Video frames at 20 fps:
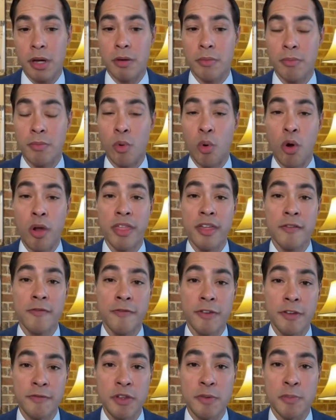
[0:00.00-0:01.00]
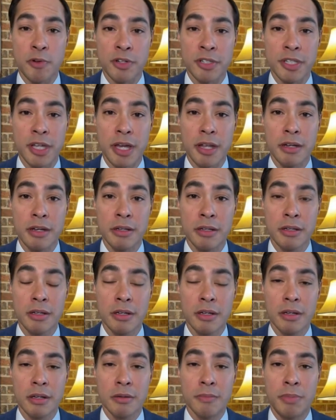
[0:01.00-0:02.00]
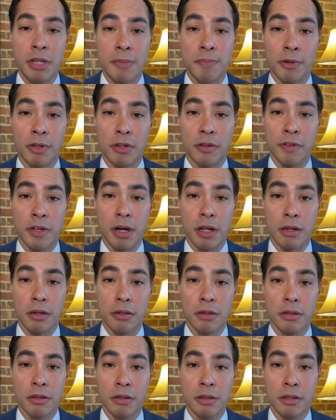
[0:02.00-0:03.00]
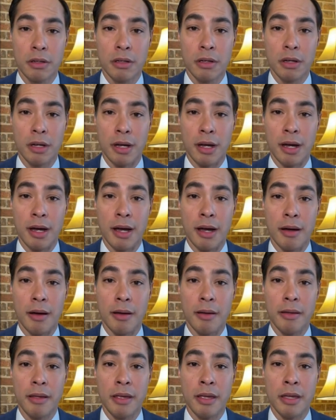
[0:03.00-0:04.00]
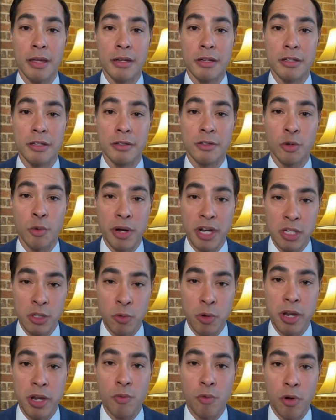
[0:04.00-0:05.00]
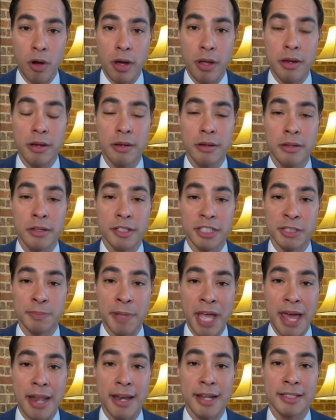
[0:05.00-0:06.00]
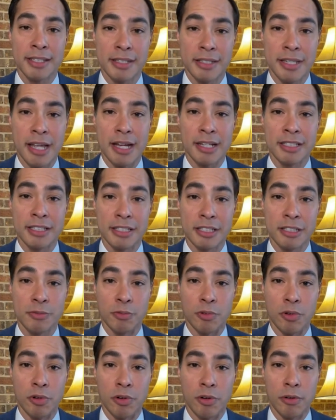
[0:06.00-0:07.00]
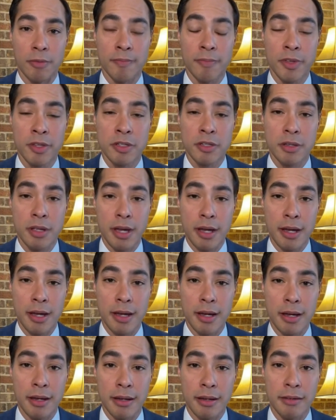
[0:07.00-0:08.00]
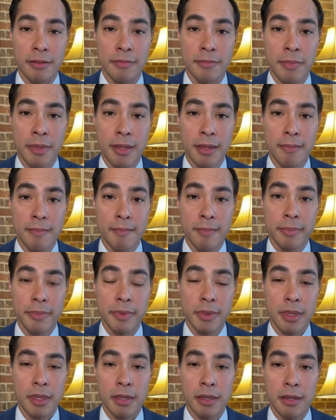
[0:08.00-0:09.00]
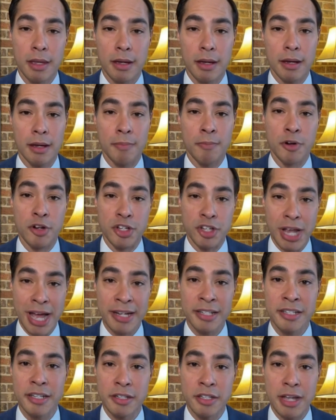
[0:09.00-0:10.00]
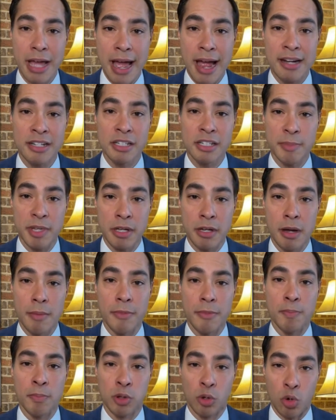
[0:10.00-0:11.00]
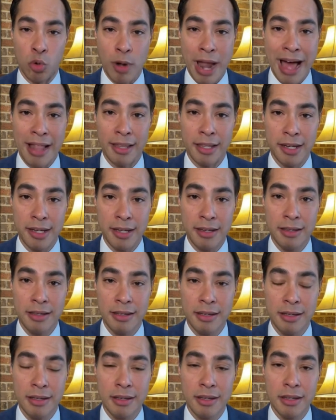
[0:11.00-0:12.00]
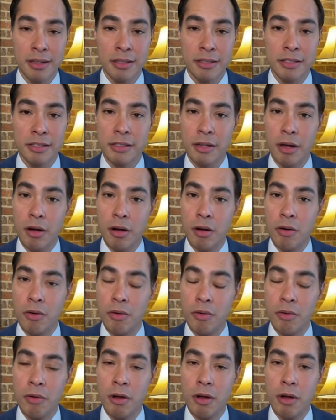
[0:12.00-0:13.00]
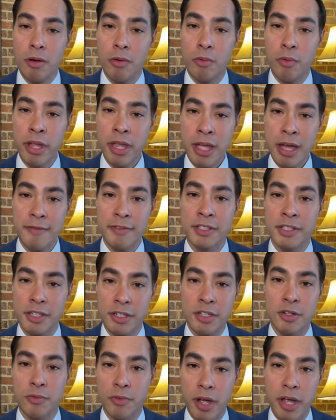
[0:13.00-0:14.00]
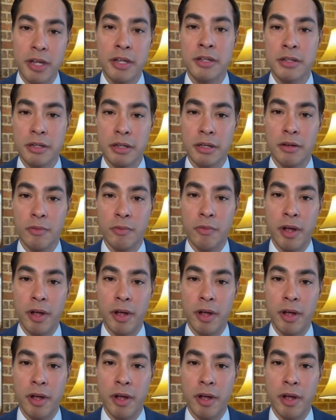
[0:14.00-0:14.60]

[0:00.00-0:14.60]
know, more than fifty percent people of color. Uh, in 2021, Hispanics in Texas were uh, uh, projected to actually become the plurality. So we have a situation